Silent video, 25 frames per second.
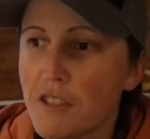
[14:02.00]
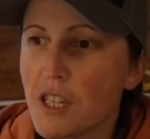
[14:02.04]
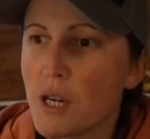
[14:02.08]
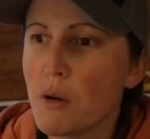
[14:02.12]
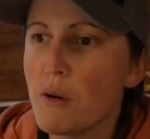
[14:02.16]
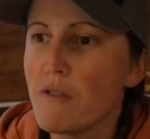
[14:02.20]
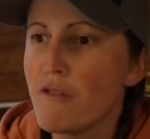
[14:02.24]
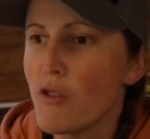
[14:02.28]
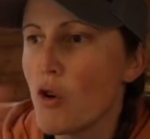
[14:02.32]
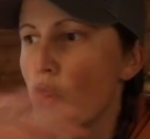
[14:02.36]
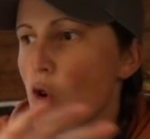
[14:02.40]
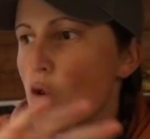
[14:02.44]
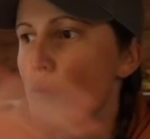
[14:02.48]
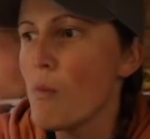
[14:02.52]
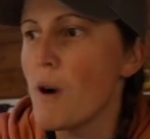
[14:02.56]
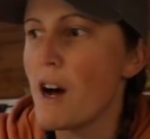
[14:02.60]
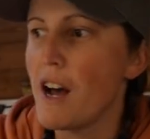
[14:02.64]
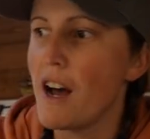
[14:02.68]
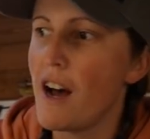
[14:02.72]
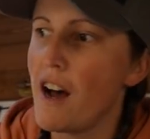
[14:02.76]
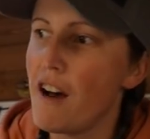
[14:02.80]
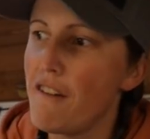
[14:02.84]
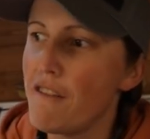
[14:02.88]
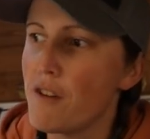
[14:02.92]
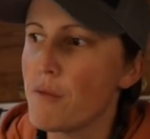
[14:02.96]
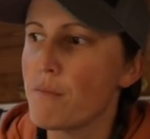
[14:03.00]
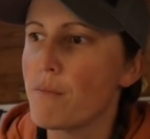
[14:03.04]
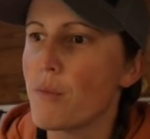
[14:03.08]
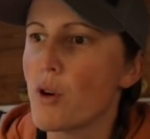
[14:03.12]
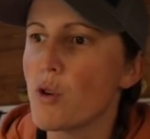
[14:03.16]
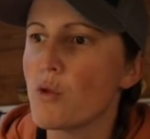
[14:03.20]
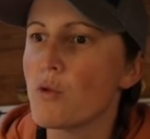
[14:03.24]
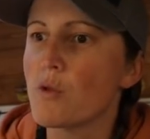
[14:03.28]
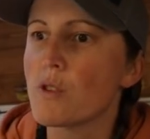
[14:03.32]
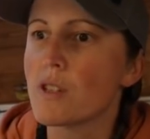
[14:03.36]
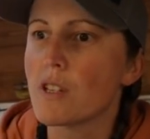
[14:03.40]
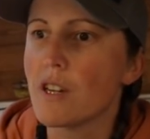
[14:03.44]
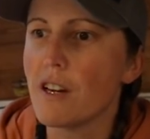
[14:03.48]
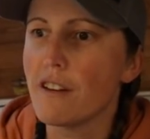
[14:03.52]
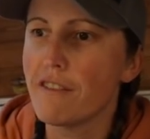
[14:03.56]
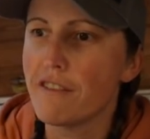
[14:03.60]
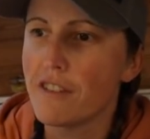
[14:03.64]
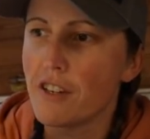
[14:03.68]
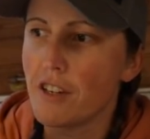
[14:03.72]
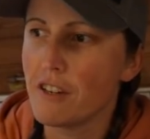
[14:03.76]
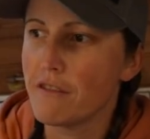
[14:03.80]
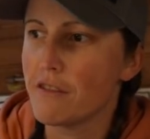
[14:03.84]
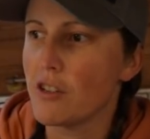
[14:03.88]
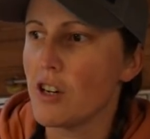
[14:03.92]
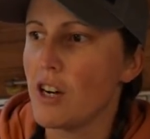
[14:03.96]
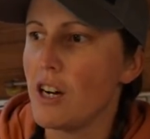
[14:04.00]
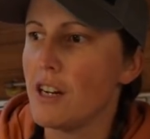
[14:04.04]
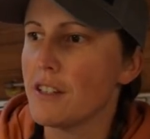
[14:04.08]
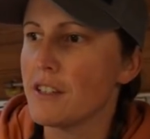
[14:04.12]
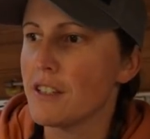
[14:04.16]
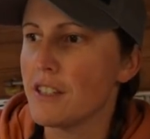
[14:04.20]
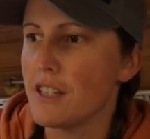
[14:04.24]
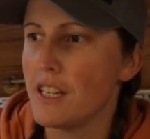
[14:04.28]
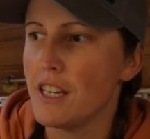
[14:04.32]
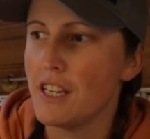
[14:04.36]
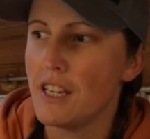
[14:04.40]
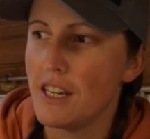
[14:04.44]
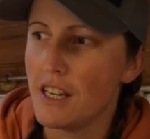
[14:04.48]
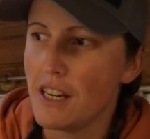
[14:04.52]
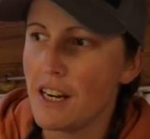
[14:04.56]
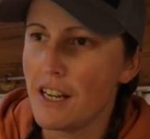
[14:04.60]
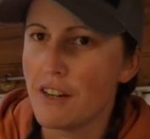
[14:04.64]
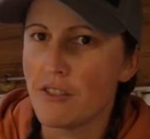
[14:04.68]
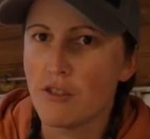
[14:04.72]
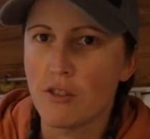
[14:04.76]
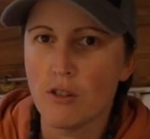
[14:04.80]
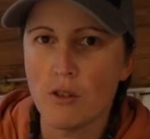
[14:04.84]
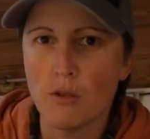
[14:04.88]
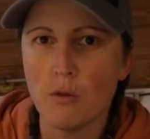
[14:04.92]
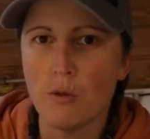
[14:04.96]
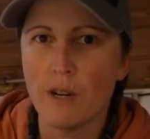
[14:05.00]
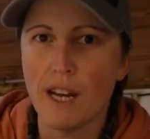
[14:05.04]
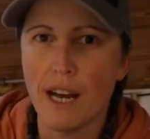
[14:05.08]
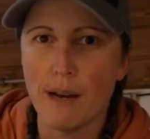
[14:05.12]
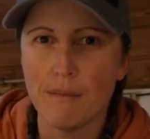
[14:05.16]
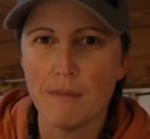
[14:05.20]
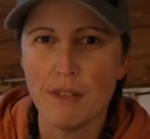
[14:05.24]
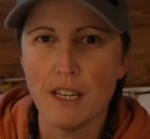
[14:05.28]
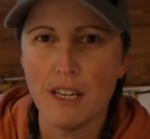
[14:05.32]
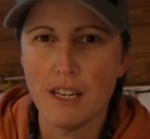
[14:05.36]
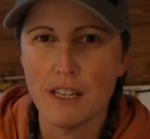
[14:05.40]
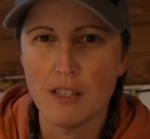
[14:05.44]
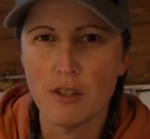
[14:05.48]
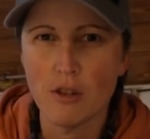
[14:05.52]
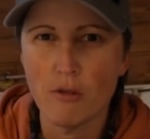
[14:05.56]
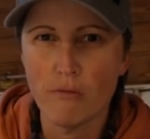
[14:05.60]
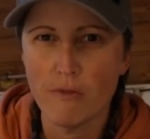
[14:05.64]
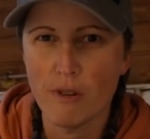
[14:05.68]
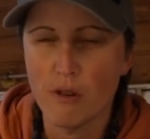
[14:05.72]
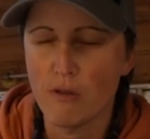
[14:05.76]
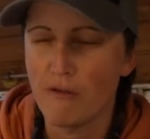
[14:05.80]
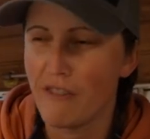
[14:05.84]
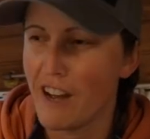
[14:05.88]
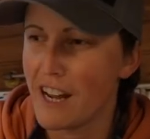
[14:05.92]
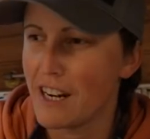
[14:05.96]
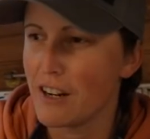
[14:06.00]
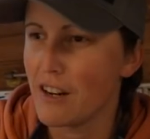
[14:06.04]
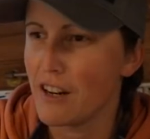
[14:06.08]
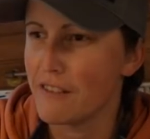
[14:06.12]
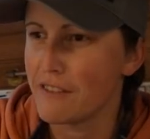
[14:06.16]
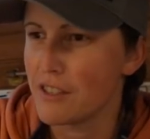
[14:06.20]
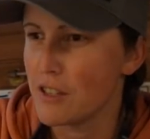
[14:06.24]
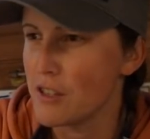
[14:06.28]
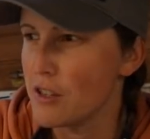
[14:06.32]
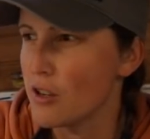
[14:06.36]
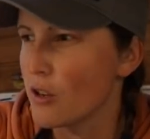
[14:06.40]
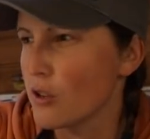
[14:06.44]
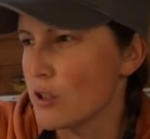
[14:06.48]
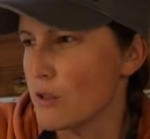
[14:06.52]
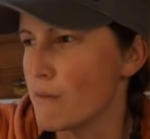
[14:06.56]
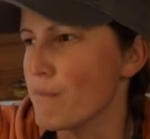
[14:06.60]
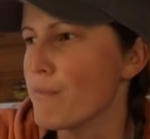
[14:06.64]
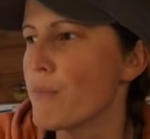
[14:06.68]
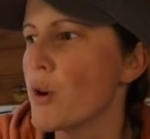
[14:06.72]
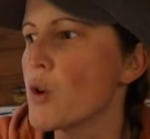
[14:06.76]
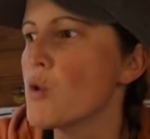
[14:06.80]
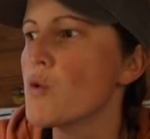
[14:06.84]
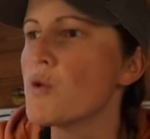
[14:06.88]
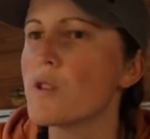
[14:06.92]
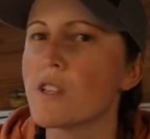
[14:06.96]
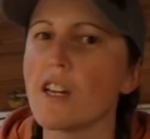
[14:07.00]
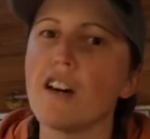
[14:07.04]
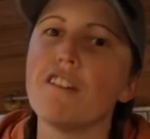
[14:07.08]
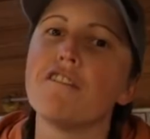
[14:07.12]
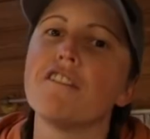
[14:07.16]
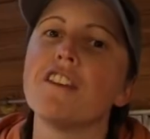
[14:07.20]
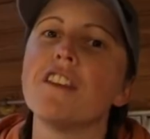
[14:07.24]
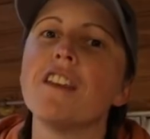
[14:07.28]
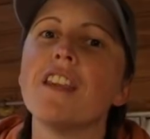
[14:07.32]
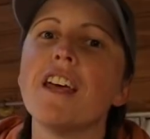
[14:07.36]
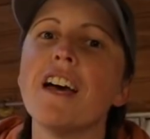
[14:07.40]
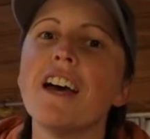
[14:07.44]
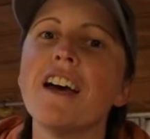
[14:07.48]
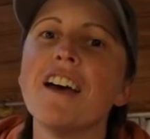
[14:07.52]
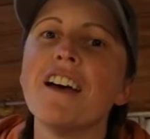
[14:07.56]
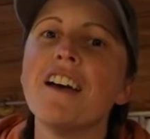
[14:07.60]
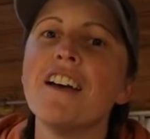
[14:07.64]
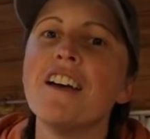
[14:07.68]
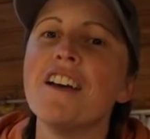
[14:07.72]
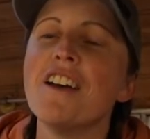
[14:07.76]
go with all my other blue stuff that I've got under the electrical cabinet. It's not real van life tea, you got some blue stuff in there.